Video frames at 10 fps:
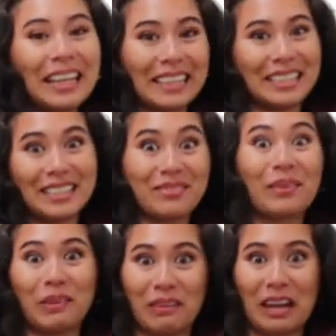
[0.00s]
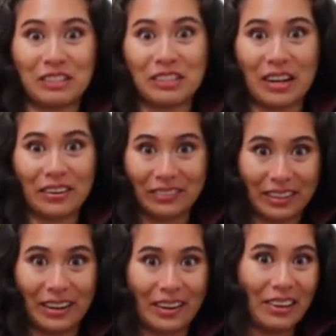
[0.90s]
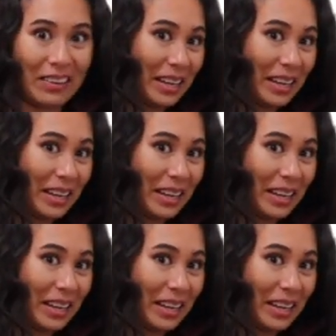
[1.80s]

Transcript: like this isn't from the fashion show, you know what I